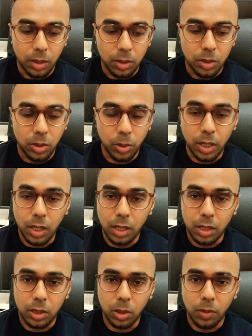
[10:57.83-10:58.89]
So yeah,
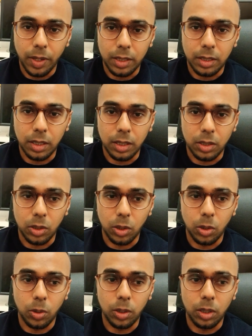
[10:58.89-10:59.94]
so that's it. So
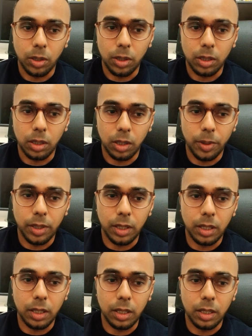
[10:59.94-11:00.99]

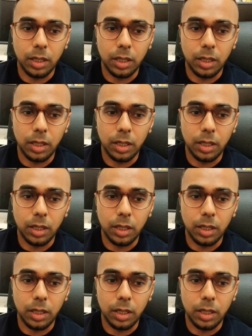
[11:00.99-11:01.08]
R&D